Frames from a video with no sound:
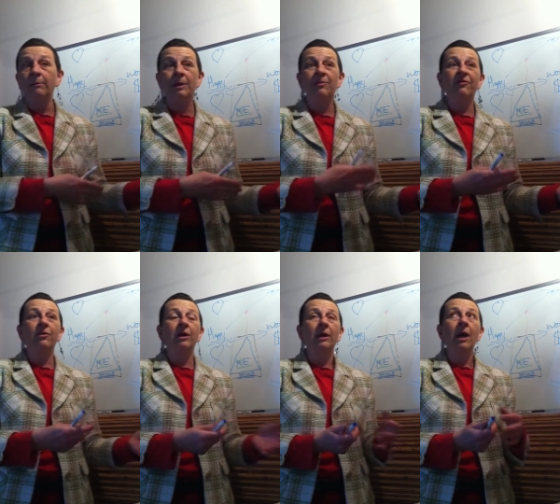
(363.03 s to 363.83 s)
like me
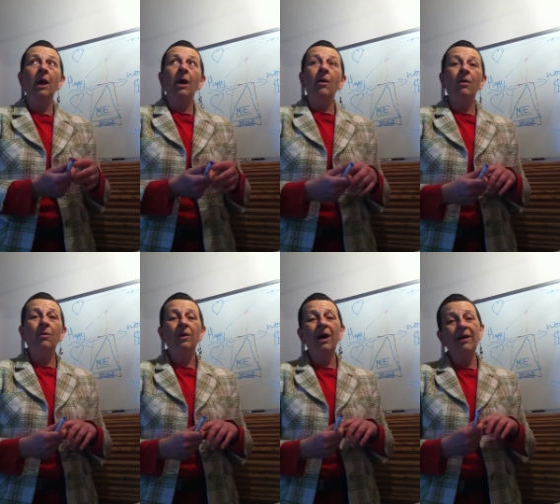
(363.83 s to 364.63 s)
before going,
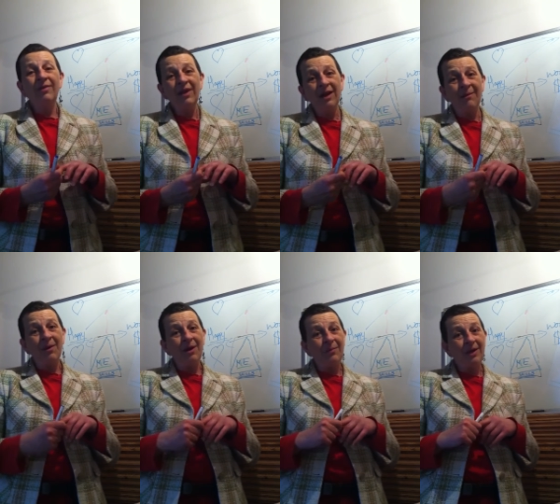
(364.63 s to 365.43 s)
oh, I think I
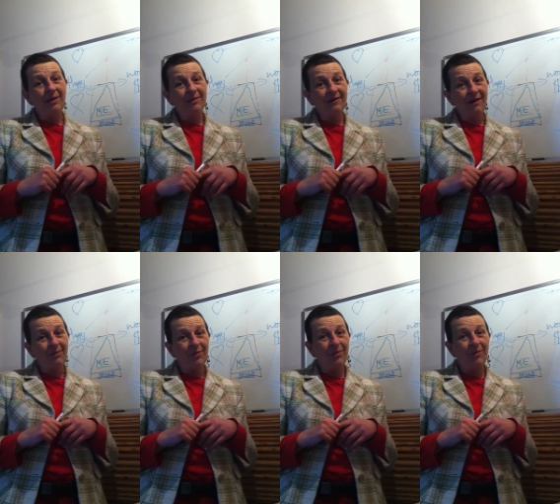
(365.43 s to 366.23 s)
might be able to
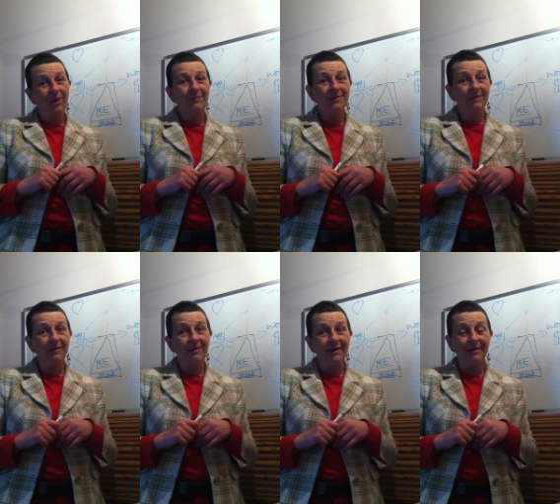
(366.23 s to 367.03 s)
help you with a
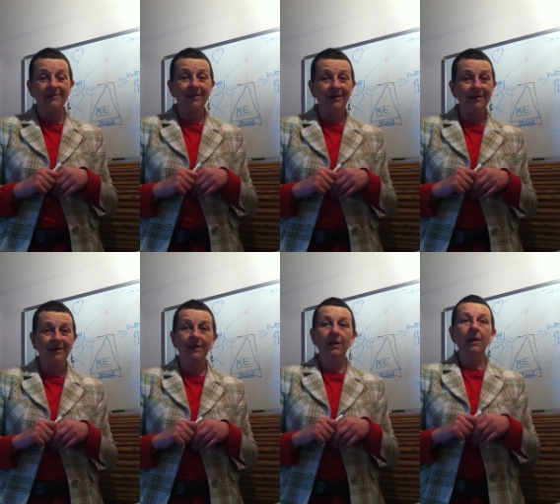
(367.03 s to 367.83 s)
website there,
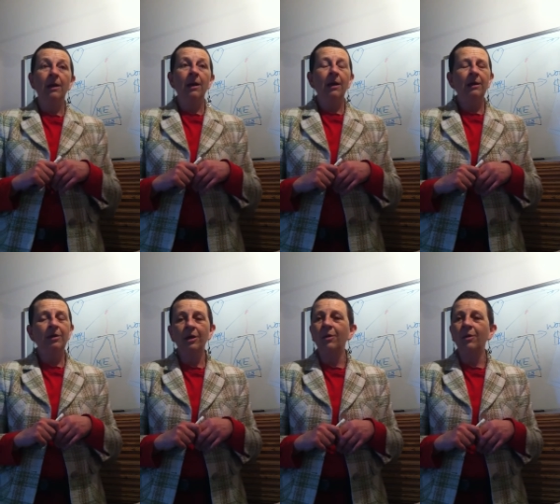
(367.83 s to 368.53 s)
darling, you